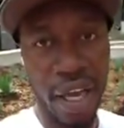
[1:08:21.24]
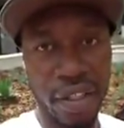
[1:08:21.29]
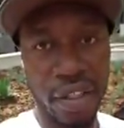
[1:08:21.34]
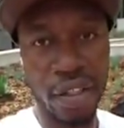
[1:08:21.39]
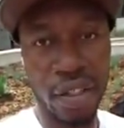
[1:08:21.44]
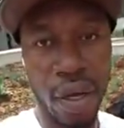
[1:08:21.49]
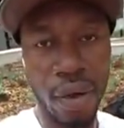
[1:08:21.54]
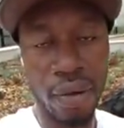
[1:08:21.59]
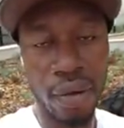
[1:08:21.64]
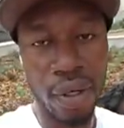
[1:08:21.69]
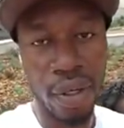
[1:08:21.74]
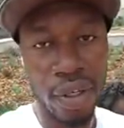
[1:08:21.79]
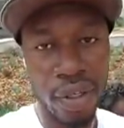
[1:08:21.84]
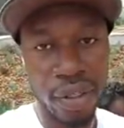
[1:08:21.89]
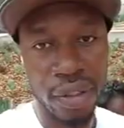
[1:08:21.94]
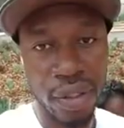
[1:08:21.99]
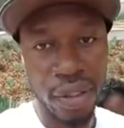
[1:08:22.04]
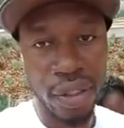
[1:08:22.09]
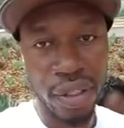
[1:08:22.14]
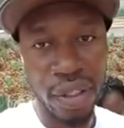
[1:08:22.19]
so
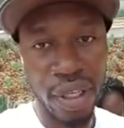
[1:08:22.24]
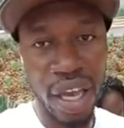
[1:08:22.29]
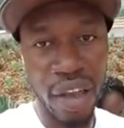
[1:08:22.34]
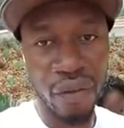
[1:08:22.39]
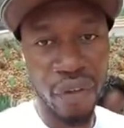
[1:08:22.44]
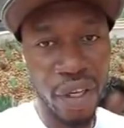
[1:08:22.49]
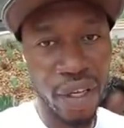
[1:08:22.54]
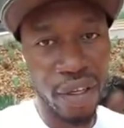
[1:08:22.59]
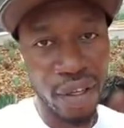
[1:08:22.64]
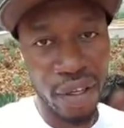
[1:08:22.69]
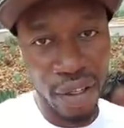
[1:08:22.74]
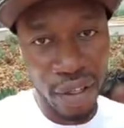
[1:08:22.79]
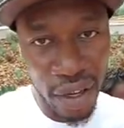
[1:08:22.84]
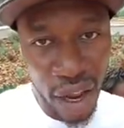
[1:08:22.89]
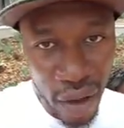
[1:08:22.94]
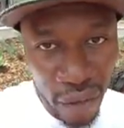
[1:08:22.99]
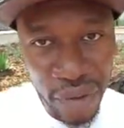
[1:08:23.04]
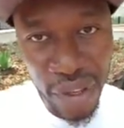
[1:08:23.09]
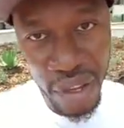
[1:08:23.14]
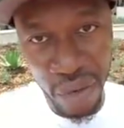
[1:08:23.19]
if you
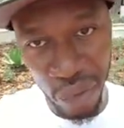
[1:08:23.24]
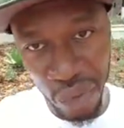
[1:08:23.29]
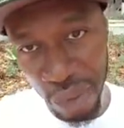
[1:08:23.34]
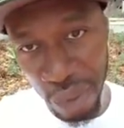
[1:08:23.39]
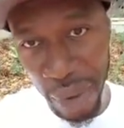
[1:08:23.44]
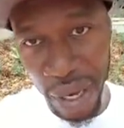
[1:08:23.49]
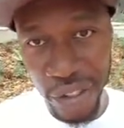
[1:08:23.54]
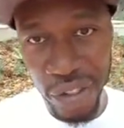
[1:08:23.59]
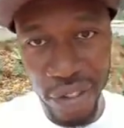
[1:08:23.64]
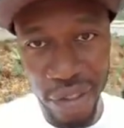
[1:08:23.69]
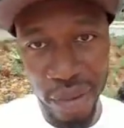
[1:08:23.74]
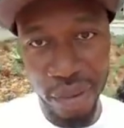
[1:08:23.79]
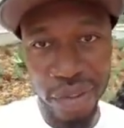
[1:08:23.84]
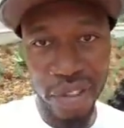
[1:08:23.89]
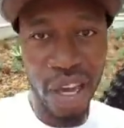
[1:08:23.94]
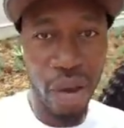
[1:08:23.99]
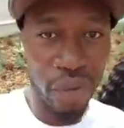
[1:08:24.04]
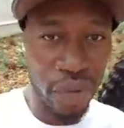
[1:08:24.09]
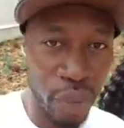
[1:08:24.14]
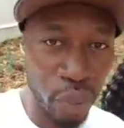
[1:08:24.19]
love the information,
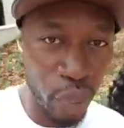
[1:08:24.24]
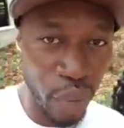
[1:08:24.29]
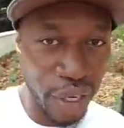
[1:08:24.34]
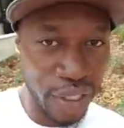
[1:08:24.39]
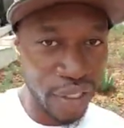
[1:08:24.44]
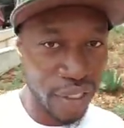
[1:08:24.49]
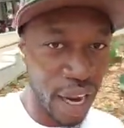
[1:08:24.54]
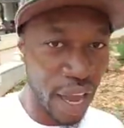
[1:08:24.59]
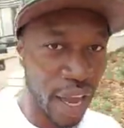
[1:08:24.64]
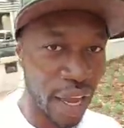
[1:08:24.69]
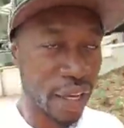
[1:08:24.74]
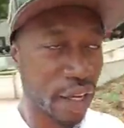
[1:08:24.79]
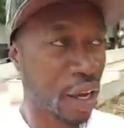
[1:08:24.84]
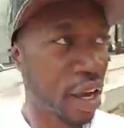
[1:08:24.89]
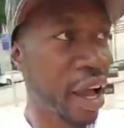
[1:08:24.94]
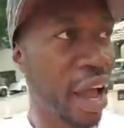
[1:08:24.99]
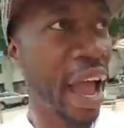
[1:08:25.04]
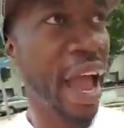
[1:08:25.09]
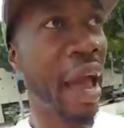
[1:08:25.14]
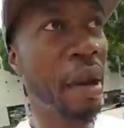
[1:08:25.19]
definitely press 9.
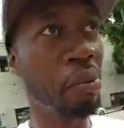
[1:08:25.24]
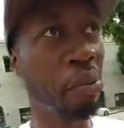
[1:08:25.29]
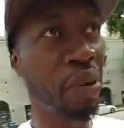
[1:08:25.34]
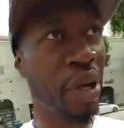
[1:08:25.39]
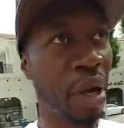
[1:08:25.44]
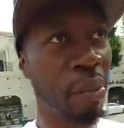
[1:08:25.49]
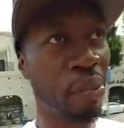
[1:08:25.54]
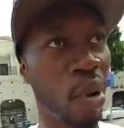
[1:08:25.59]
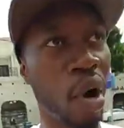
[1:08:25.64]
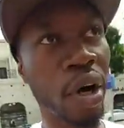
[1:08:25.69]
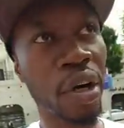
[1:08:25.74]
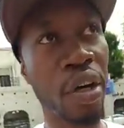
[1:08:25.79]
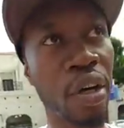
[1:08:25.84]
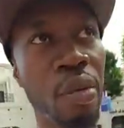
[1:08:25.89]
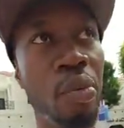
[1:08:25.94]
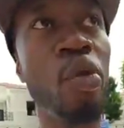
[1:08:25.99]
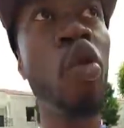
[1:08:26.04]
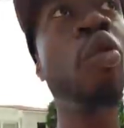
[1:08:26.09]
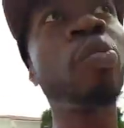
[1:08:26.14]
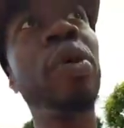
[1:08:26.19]
And being part of the
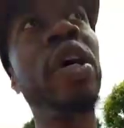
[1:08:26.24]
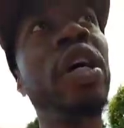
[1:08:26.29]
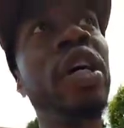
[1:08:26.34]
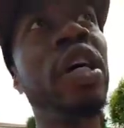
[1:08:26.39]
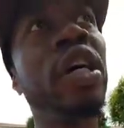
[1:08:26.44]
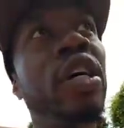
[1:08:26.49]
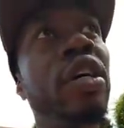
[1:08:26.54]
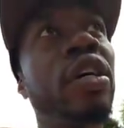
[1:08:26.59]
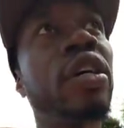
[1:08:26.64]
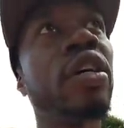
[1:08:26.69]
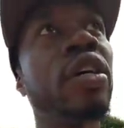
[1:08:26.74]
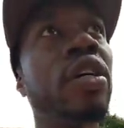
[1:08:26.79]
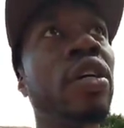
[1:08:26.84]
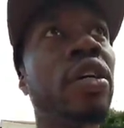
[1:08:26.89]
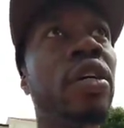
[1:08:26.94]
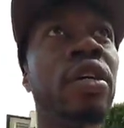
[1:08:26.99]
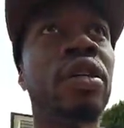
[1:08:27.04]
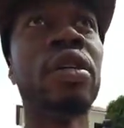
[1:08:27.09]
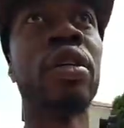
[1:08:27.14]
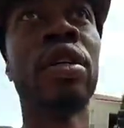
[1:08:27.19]
movement
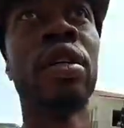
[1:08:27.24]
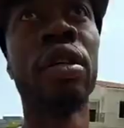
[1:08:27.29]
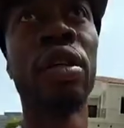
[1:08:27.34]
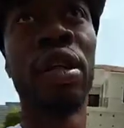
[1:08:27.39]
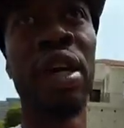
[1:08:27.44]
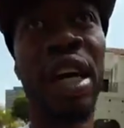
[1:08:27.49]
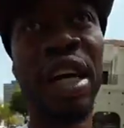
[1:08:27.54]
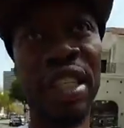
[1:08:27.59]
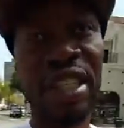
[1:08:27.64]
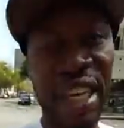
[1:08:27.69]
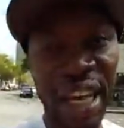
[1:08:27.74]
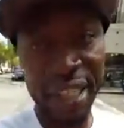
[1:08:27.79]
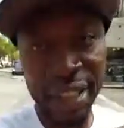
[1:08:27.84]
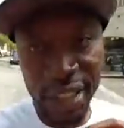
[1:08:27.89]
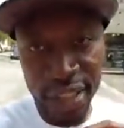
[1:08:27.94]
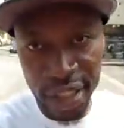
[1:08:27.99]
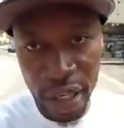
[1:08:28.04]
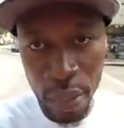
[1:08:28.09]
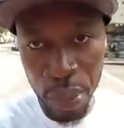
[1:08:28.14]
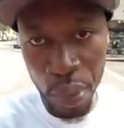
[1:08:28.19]
is as
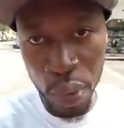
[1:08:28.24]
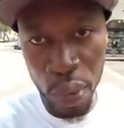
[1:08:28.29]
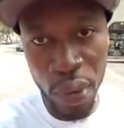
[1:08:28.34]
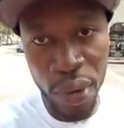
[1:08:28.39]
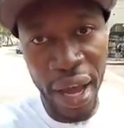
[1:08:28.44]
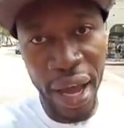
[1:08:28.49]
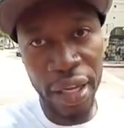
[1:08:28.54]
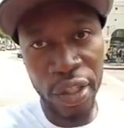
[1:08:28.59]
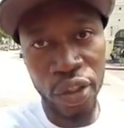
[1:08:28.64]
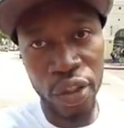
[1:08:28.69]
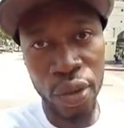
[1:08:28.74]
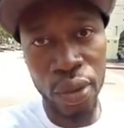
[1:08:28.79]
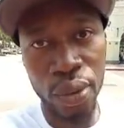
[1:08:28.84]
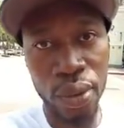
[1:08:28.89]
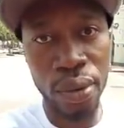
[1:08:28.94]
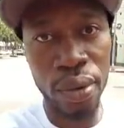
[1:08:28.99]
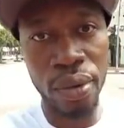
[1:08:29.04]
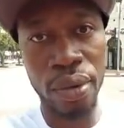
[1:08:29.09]
simple as you.